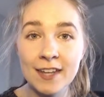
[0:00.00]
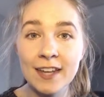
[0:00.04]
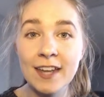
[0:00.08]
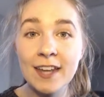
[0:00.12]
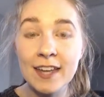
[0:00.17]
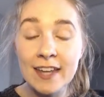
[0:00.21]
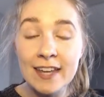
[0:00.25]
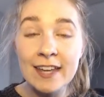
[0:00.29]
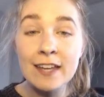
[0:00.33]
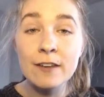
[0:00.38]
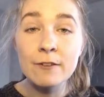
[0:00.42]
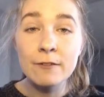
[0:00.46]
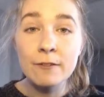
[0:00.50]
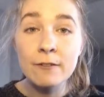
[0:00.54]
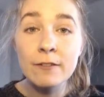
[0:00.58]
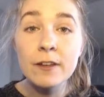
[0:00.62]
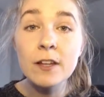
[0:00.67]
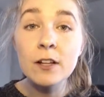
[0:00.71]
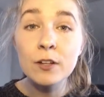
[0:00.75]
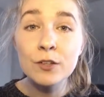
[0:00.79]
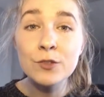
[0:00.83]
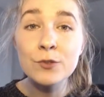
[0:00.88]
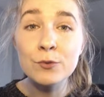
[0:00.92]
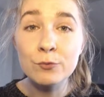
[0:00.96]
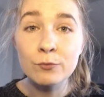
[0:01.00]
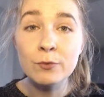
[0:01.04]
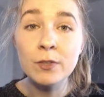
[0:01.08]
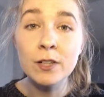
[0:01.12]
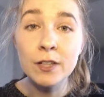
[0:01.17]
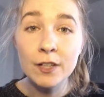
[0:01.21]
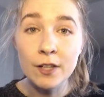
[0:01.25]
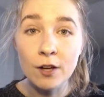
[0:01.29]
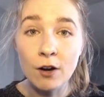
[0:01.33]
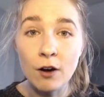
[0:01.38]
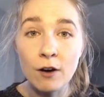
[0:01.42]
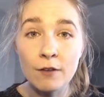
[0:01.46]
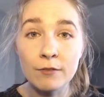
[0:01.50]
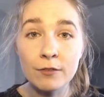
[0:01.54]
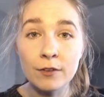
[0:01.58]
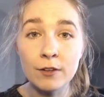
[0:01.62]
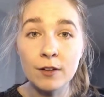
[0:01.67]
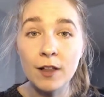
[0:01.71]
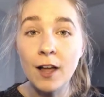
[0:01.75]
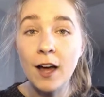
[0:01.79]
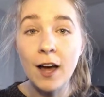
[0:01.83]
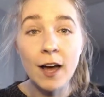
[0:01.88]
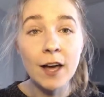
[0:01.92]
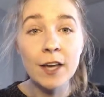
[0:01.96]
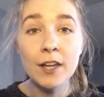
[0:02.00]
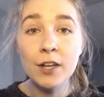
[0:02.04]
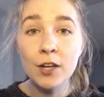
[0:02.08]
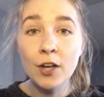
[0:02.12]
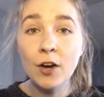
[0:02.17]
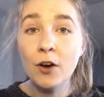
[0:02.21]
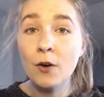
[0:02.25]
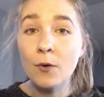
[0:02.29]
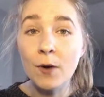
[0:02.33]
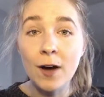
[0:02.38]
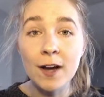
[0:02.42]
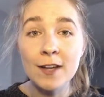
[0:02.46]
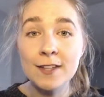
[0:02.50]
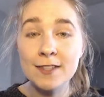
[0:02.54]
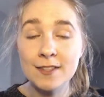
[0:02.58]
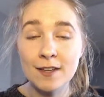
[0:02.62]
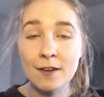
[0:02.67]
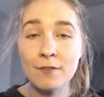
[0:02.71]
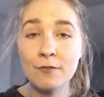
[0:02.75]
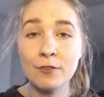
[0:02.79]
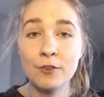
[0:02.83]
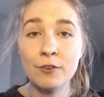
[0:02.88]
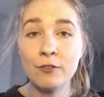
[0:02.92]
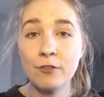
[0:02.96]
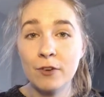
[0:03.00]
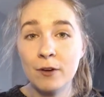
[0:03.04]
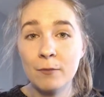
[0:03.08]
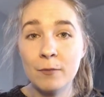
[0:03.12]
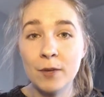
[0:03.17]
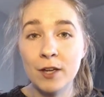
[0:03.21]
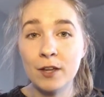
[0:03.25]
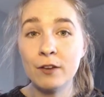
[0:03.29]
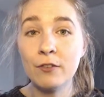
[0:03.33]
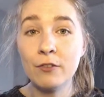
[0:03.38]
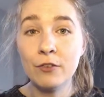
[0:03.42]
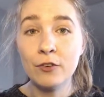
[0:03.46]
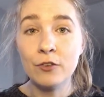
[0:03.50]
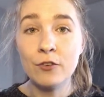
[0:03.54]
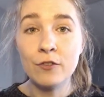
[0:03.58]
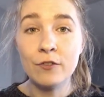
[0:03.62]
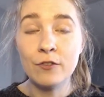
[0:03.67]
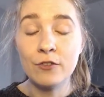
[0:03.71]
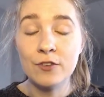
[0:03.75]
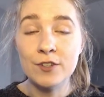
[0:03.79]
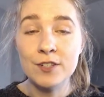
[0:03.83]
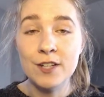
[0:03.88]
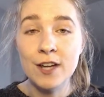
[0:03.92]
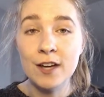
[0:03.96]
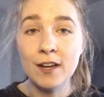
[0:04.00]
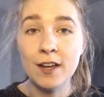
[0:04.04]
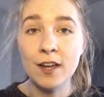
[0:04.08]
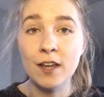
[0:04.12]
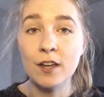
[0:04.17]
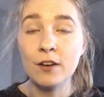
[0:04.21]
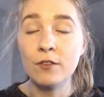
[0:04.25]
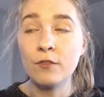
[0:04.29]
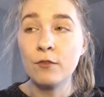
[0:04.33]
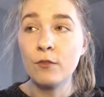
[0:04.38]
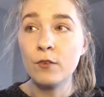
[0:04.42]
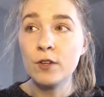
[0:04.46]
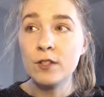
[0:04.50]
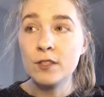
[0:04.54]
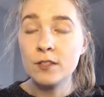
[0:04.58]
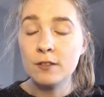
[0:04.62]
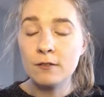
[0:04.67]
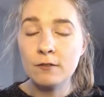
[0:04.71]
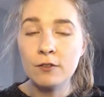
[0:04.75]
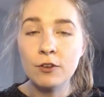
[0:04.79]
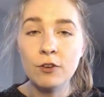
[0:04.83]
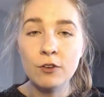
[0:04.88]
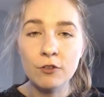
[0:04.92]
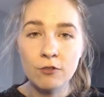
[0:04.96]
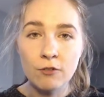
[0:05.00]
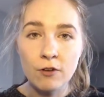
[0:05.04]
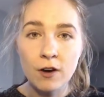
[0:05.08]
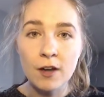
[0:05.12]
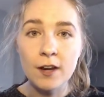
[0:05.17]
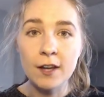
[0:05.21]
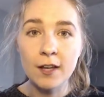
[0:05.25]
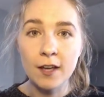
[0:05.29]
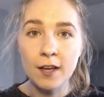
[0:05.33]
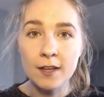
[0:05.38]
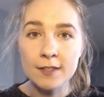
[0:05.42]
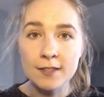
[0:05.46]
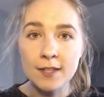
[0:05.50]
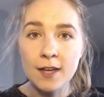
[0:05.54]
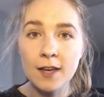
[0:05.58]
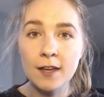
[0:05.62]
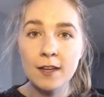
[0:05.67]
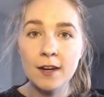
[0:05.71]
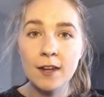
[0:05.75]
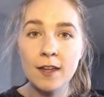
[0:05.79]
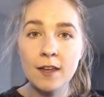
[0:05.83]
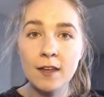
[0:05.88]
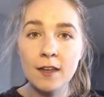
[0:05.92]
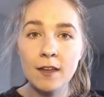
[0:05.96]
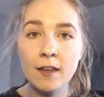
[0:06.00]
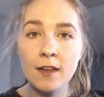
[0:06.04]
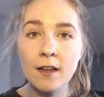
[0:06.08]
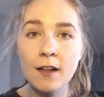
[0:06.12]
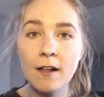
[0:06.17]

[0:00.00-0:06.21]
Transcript: It feels really awful. I know I suffered from it for over a decade of severe chronic anxiety.